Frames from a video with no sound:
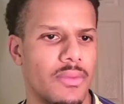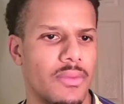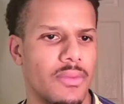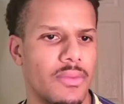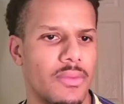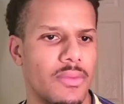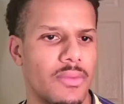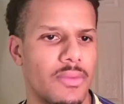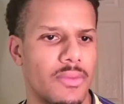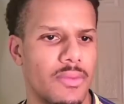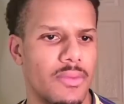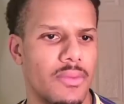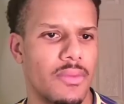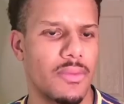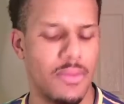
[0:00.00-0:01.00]

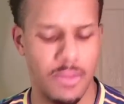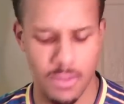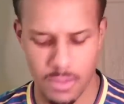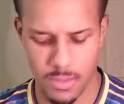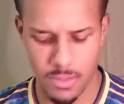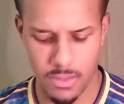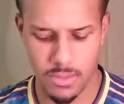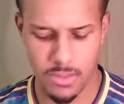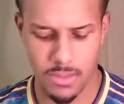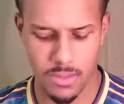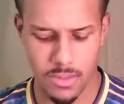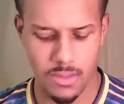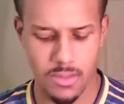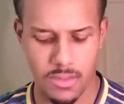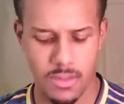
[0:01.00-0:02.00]

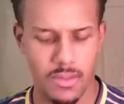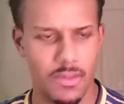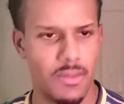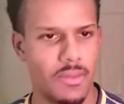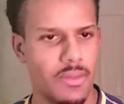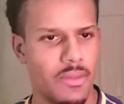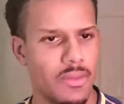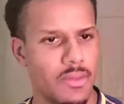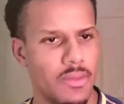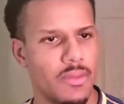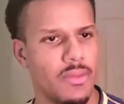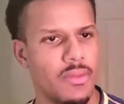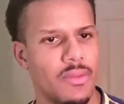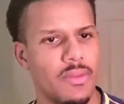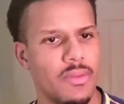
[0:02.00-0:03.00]

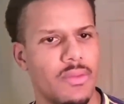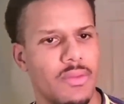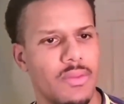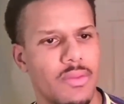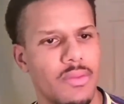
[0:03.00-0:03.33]
(not speaking)